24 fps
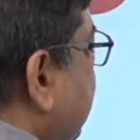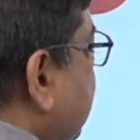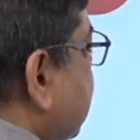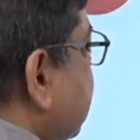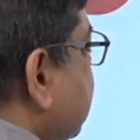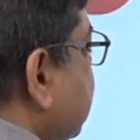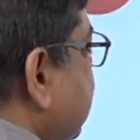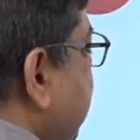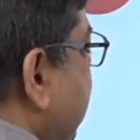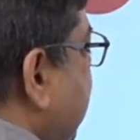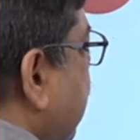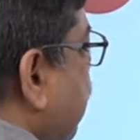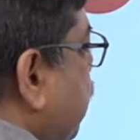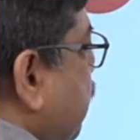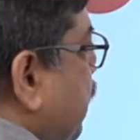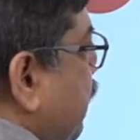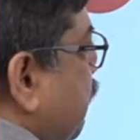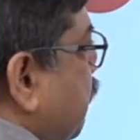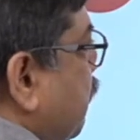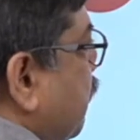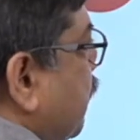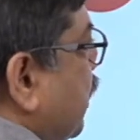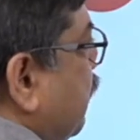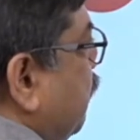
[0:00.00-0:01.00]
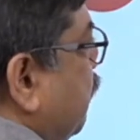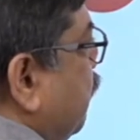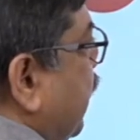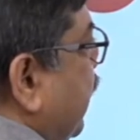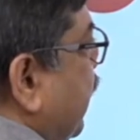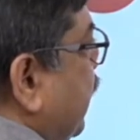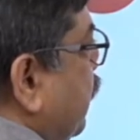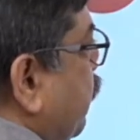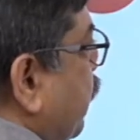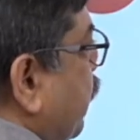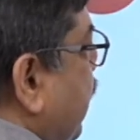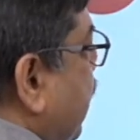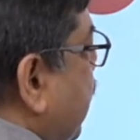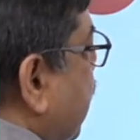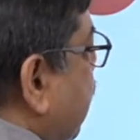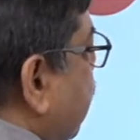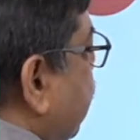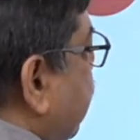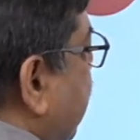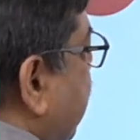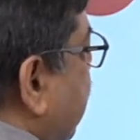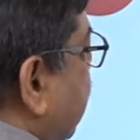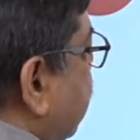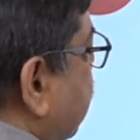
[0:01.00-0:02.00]
the same number by
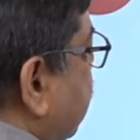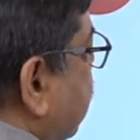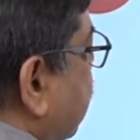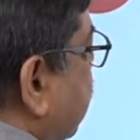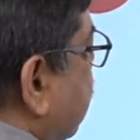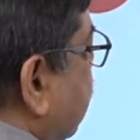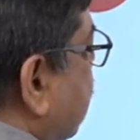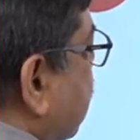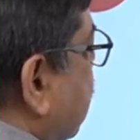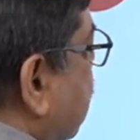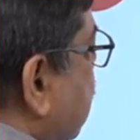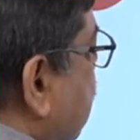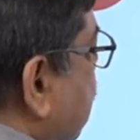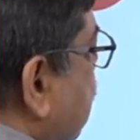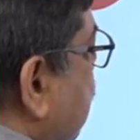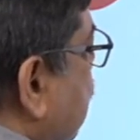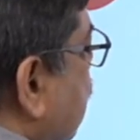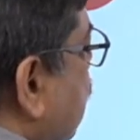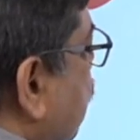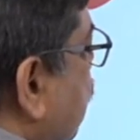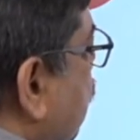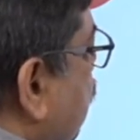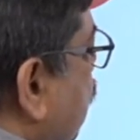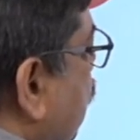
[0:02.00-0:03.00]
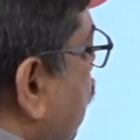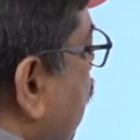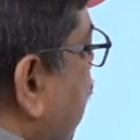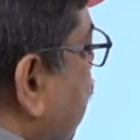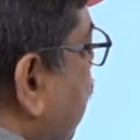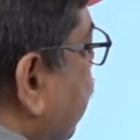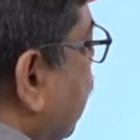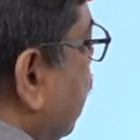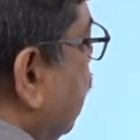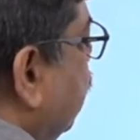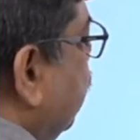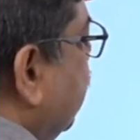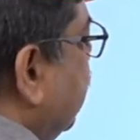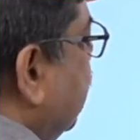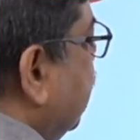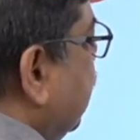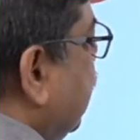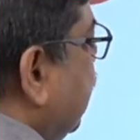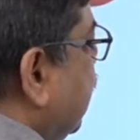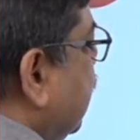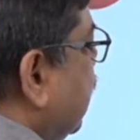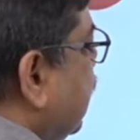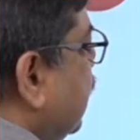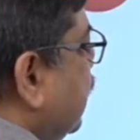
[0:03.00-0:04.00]
25, what will be
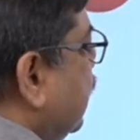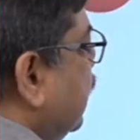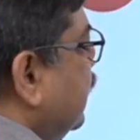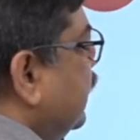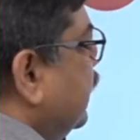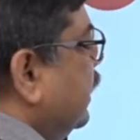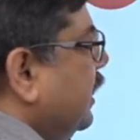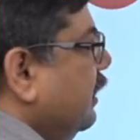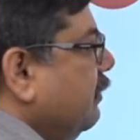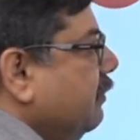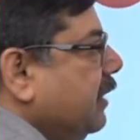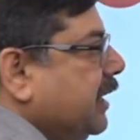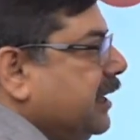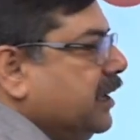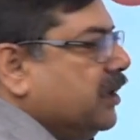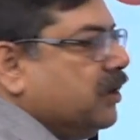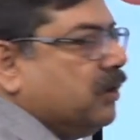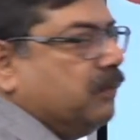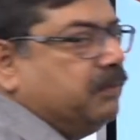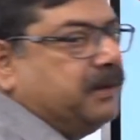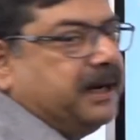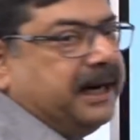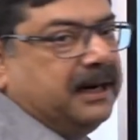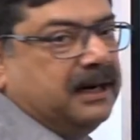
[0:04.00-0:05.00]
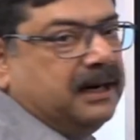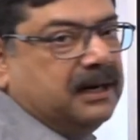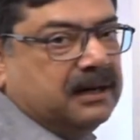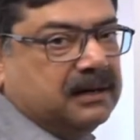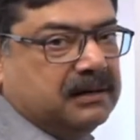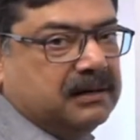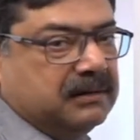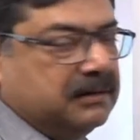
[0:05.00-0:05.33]
the remainder obtained?